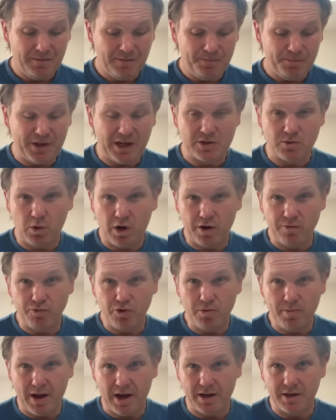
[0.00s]
that's why
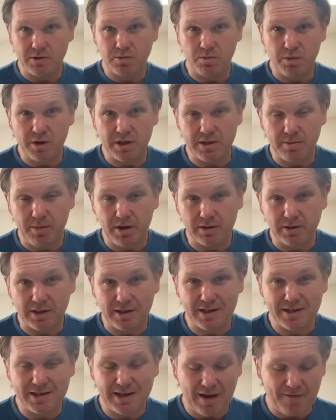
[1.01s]
Rumoured is among the
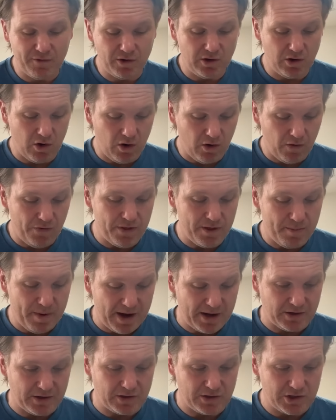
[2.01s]
7 on the
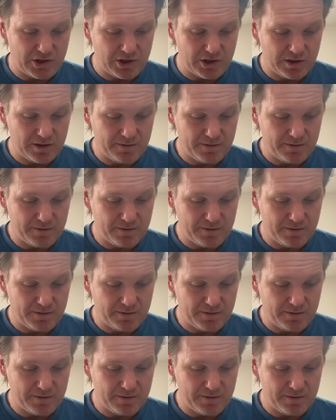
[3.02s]
bench.